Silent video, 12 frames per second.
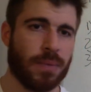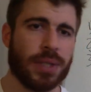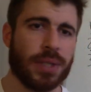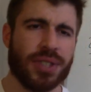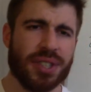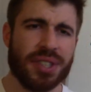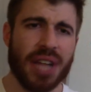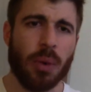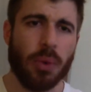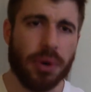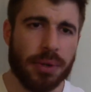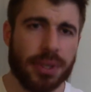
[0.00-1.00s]
It's just
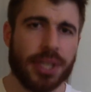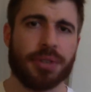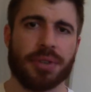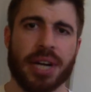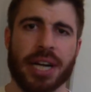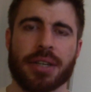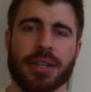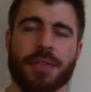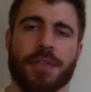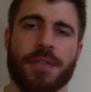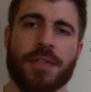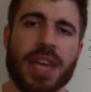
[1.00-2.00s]
not worth it. You're not going to
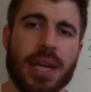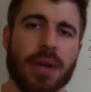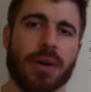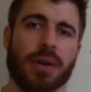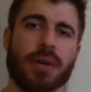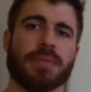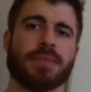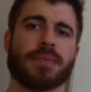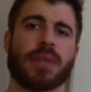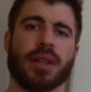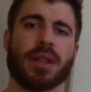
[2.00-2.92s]
feel